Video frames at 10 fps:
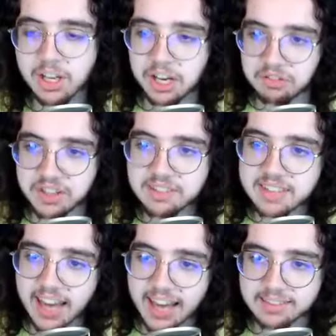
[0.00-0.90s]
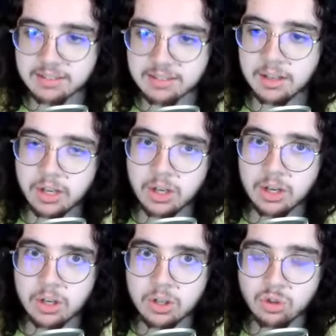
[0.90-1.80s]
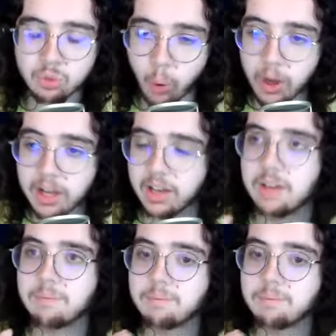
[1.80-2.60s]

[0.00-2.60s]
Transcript: If this gets 20 uh, we'll